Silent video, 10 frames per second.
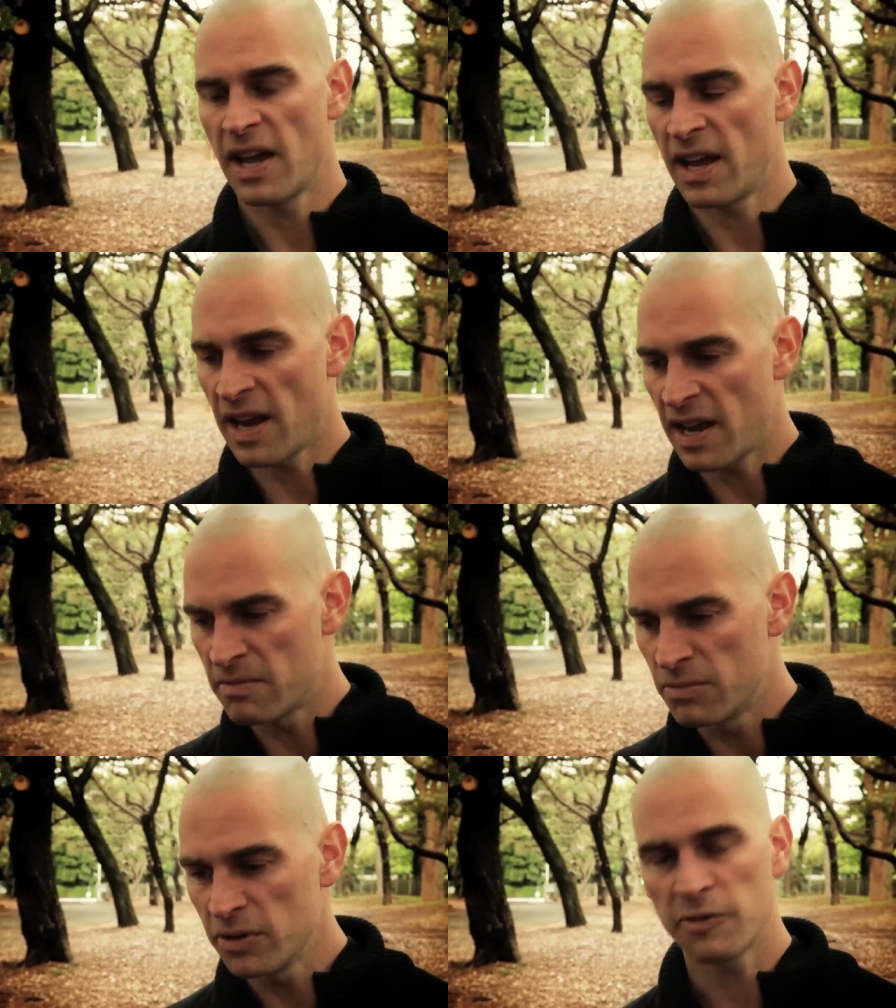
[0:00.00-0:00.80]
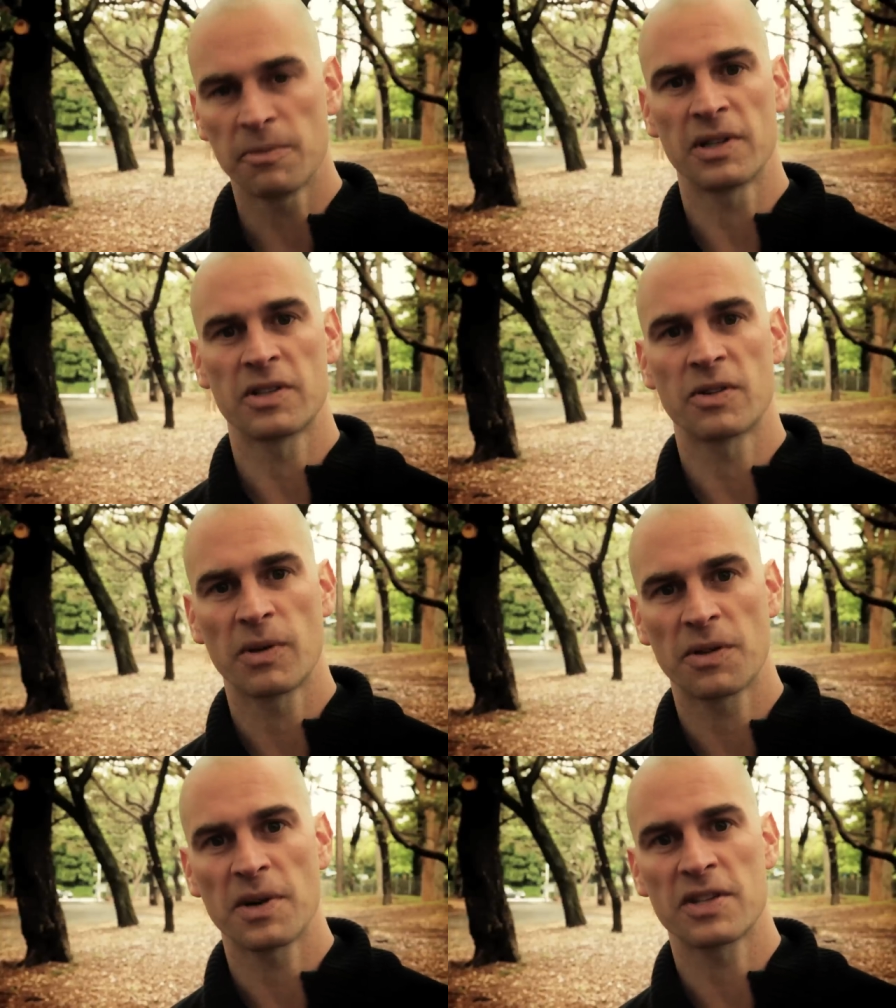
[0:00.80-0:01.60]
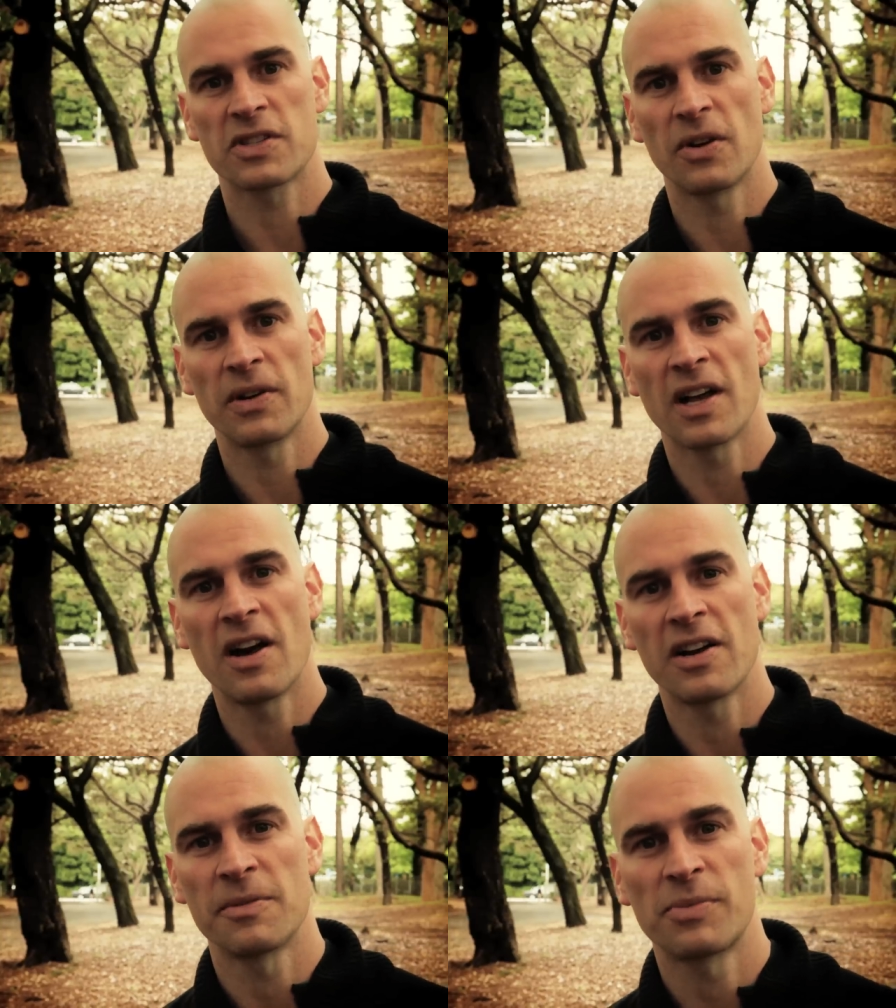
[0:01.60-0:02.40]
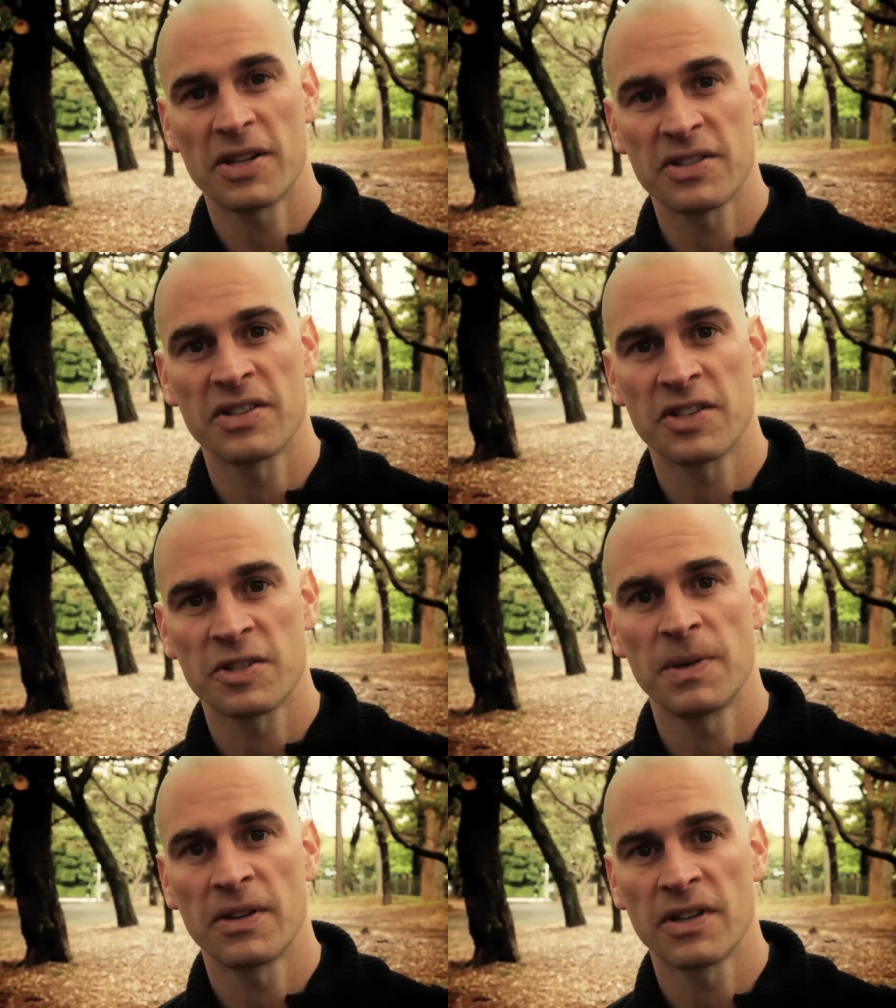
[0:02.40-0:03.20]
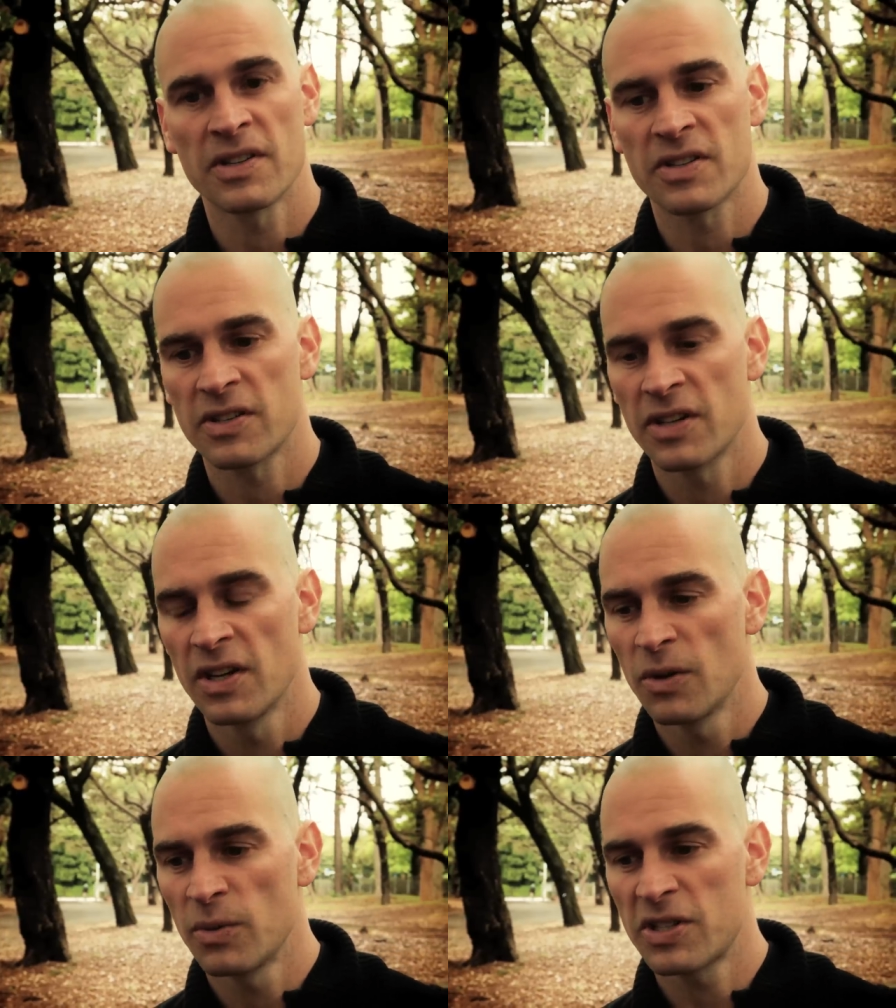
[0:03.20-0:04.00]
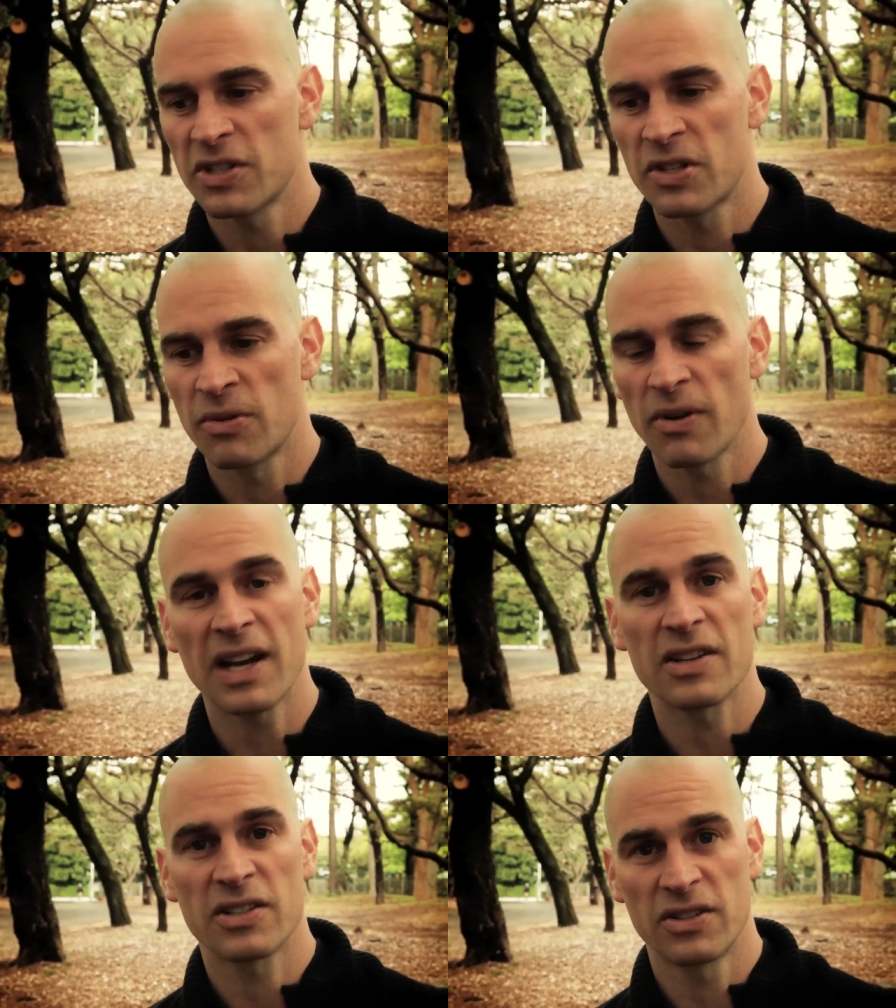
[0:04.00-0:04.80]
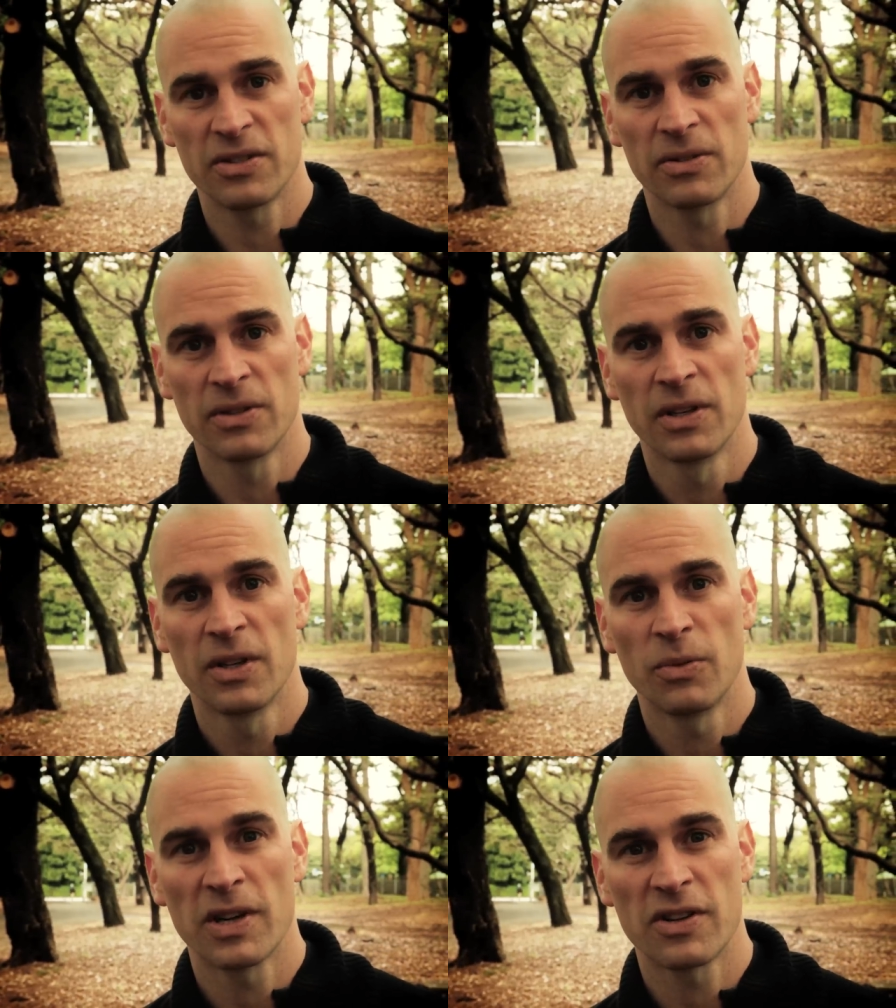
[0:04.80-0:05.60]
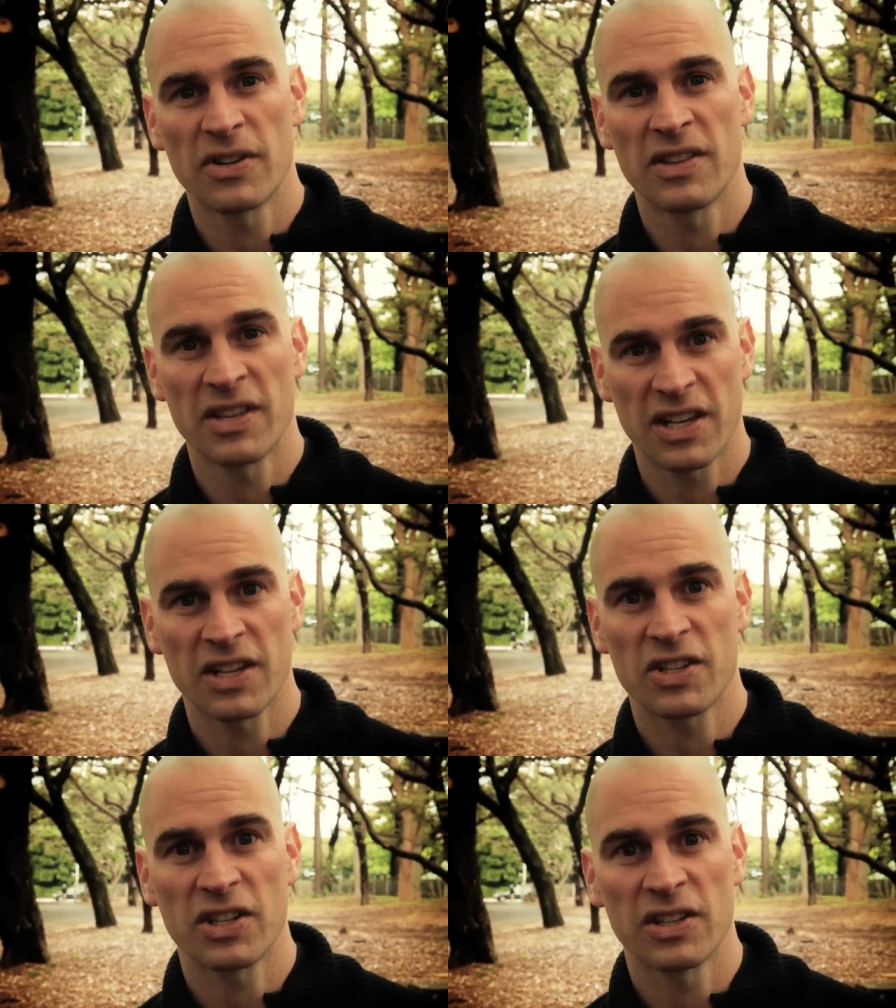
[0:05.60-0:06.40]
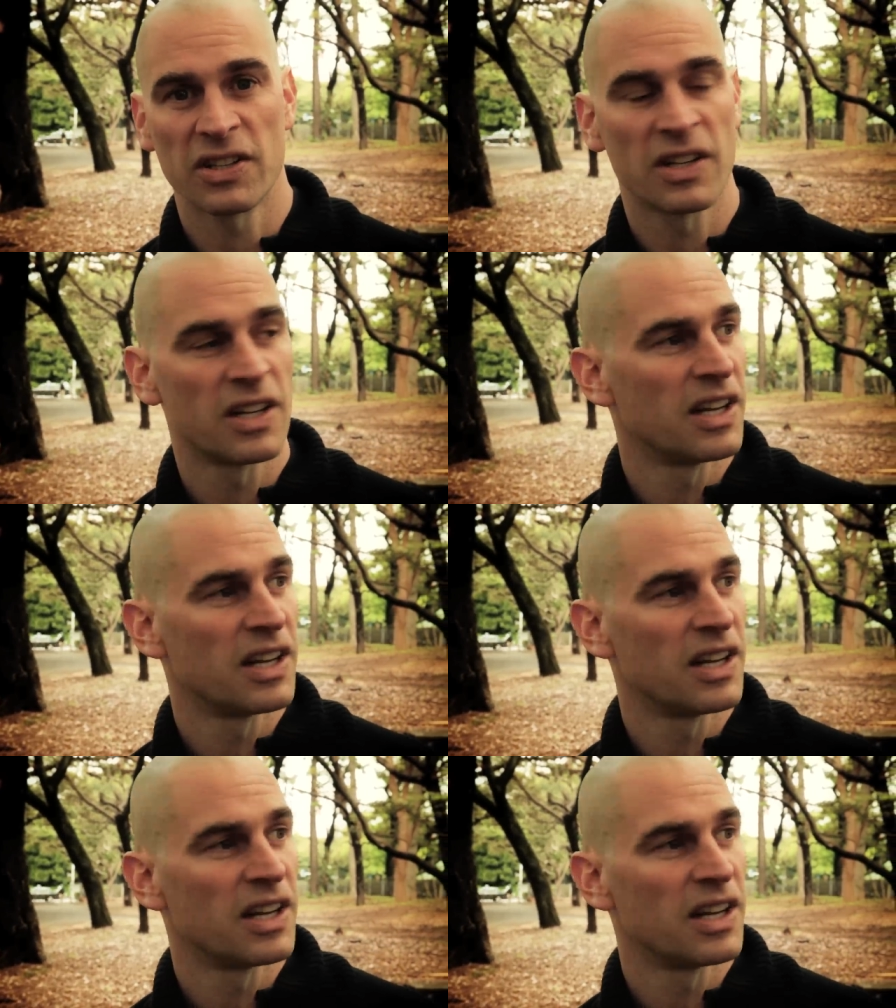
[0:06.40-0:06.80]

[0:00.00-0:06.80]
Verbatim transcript: and movement with what's going on in present experience, which is great to do when you're in the kitchen,